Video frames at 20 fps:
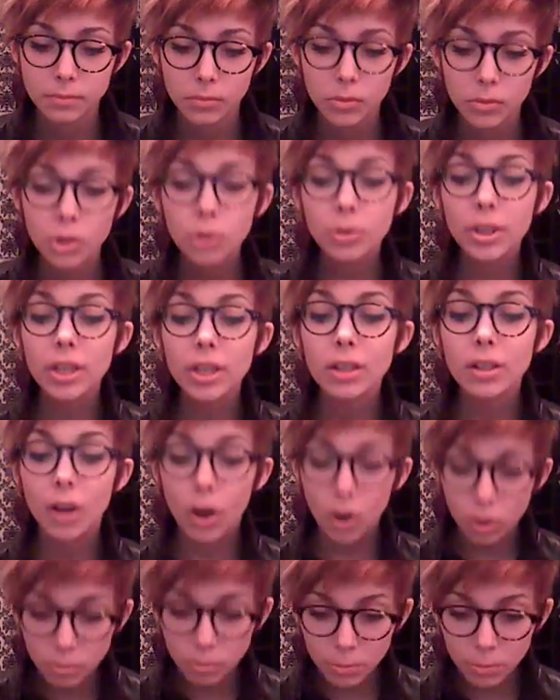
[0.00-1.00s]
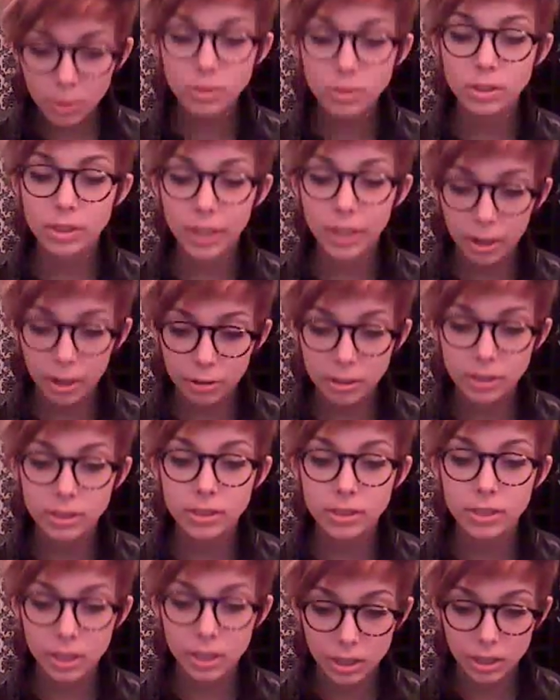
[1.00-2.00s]
you can almost
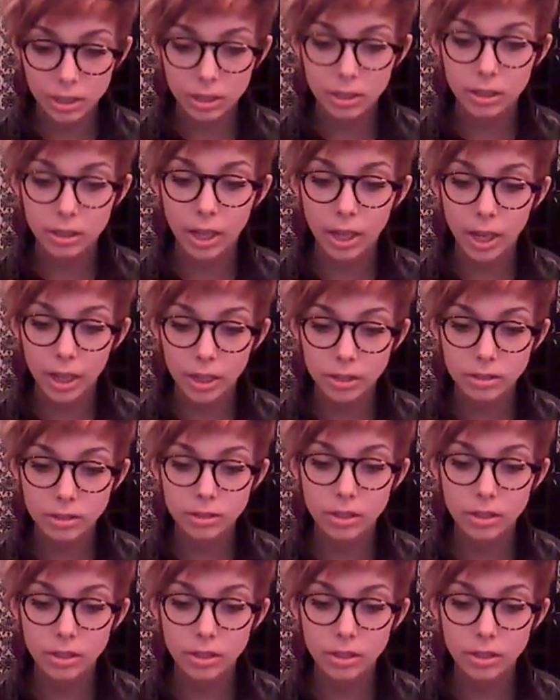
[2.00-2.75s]
guarantee that